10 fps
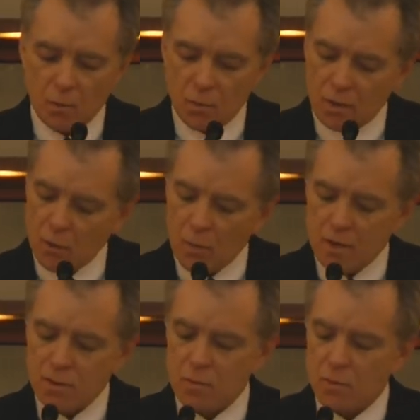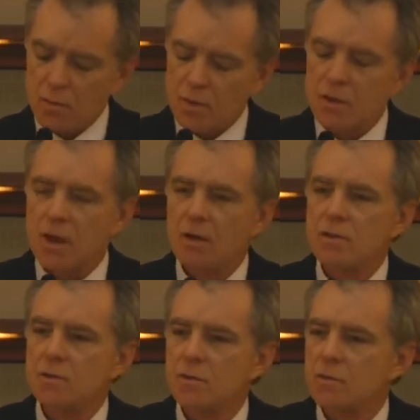when our West Suburban
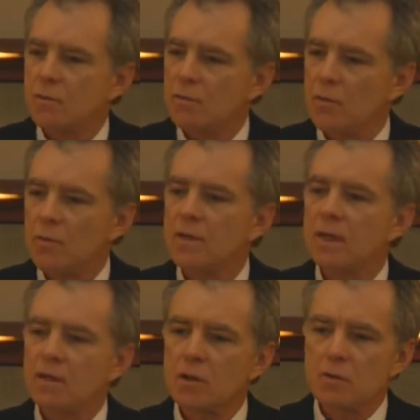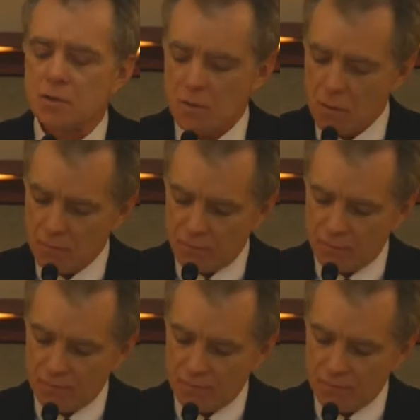Chalice Circle formed 10 years ago.